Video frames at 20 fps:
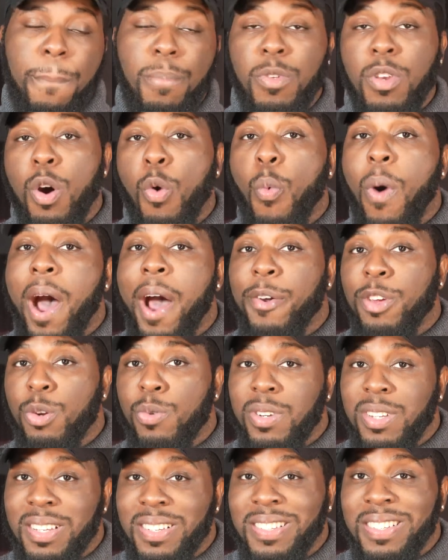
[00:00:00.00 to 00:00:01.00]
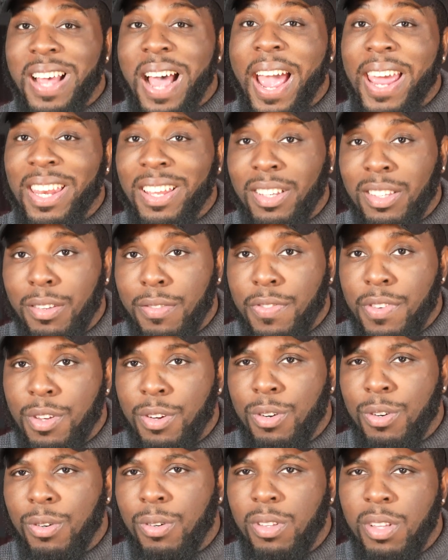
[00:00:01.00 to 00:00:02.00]
while you were designing the
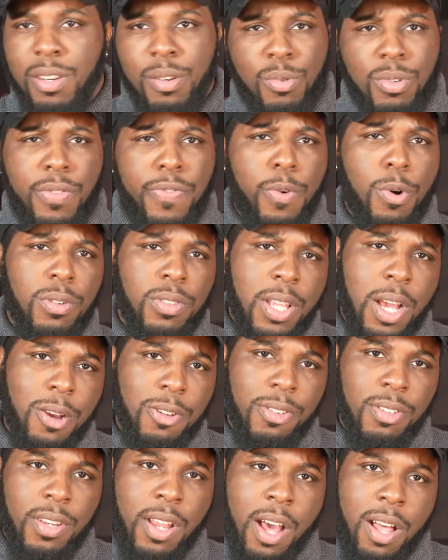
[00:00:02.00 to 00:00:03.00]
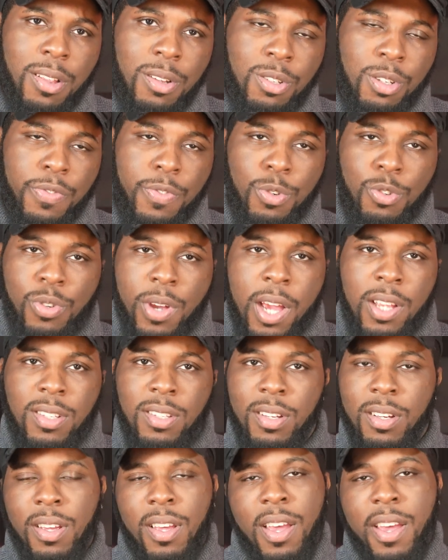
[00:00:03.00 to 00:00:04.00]
vehicle, and it was $4,000 if you tried
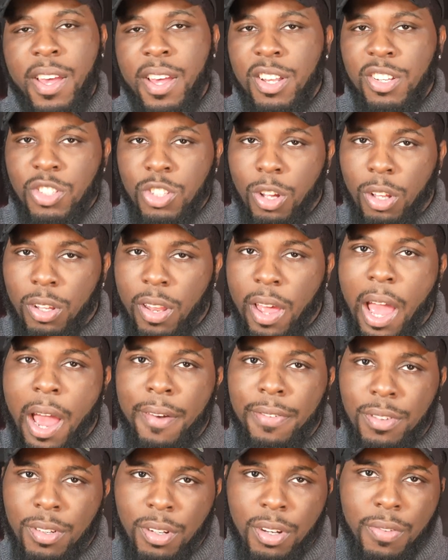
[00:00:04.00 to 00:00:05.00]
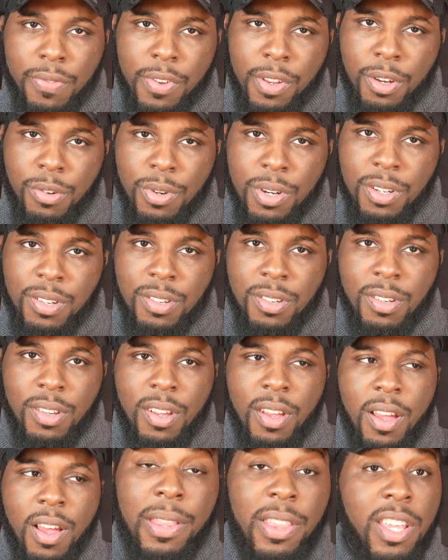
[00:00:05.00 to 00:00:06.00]
to install it after configuration.
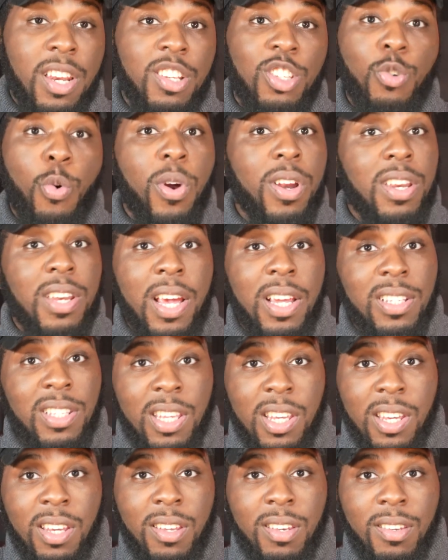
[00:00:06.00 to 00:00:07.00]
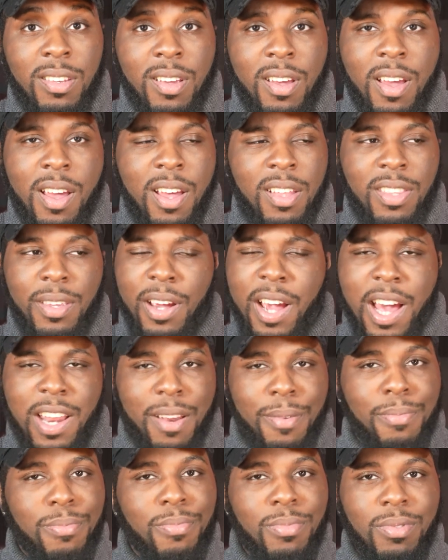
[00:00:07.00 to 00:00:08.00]
And then in 2019, they kind
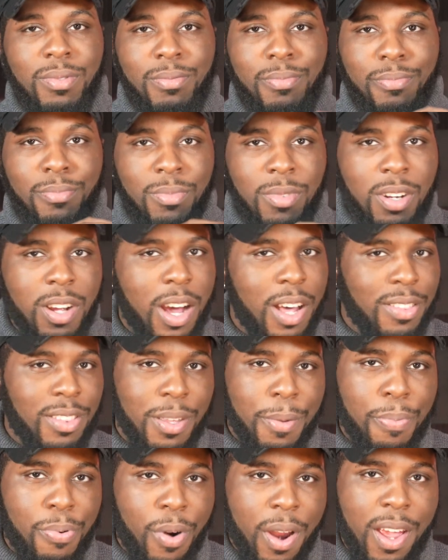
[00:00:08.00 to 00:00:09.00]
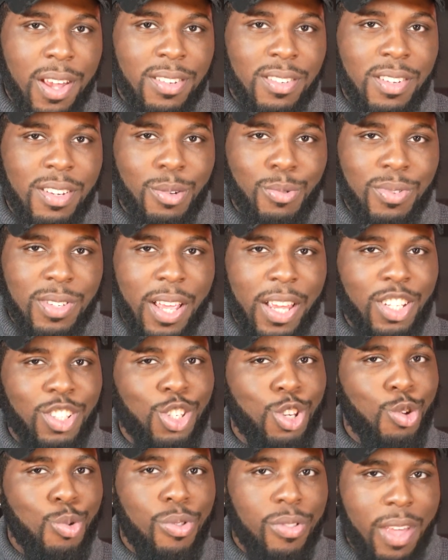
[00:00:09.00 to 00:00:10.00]
of cut the price and it was like
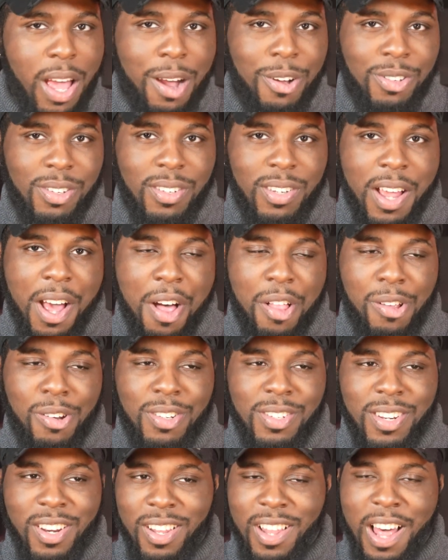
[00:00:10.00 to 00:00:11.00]
$2,000, and a